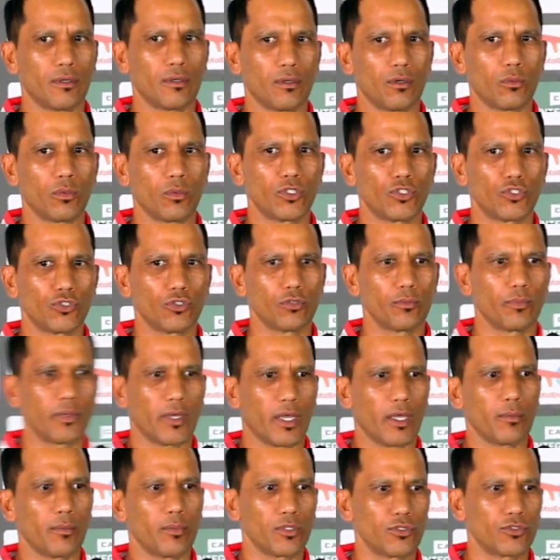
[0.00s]
we should be
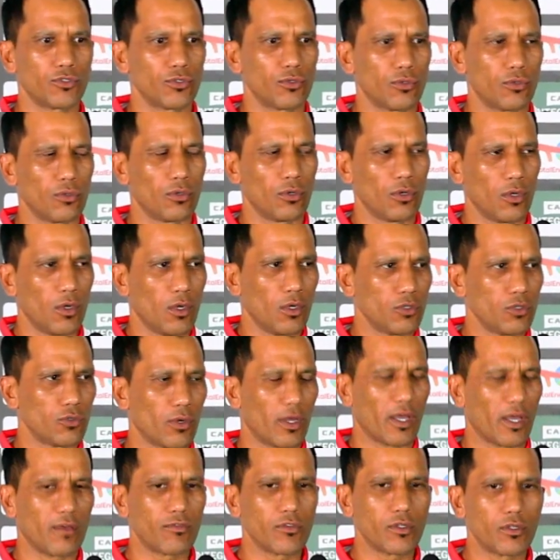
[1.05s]
able to
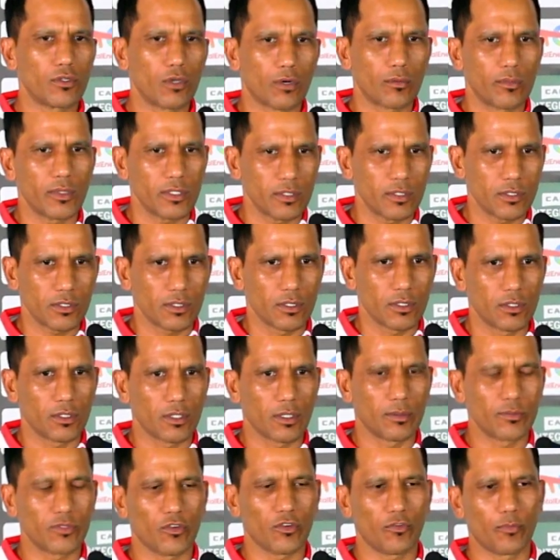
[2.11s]
have the dominance in
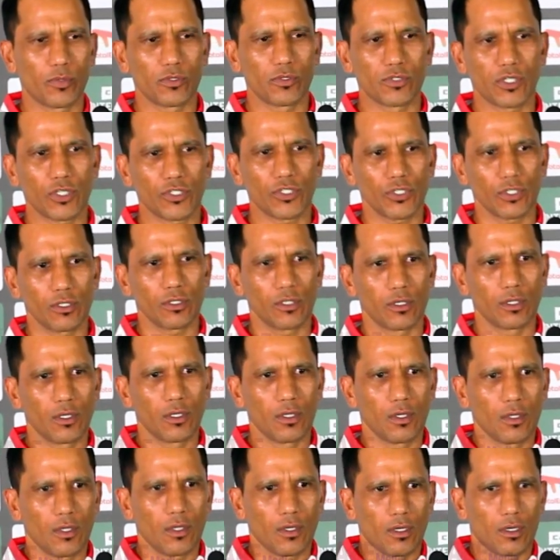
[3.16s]
terms of possession.
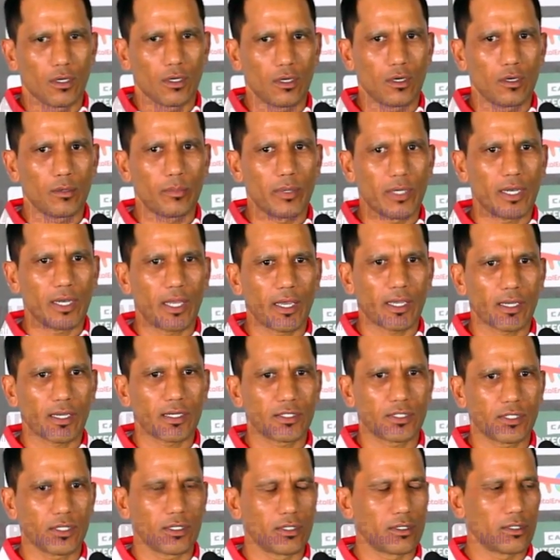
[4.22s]
But like I
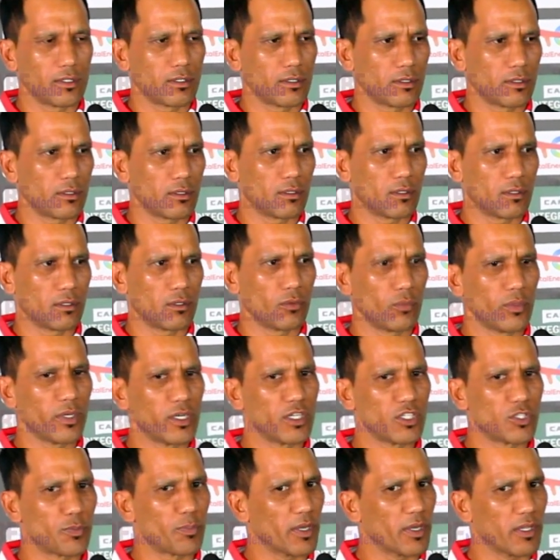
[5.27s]
said, we
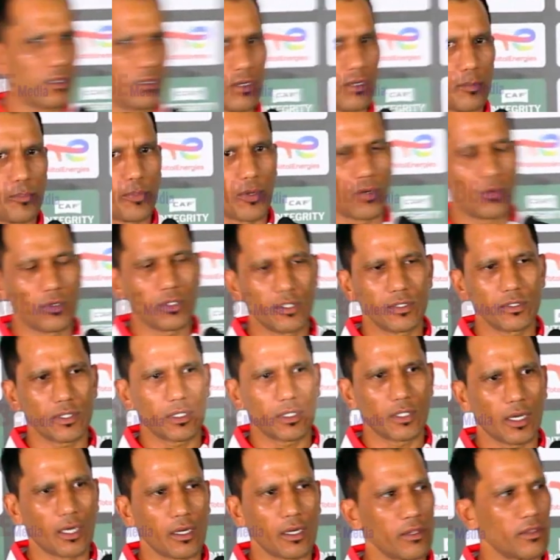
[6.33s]
respect the opponent
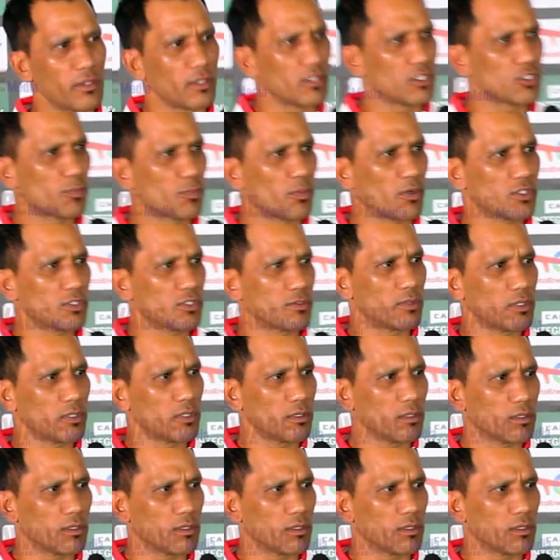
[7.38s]
and anything is possible.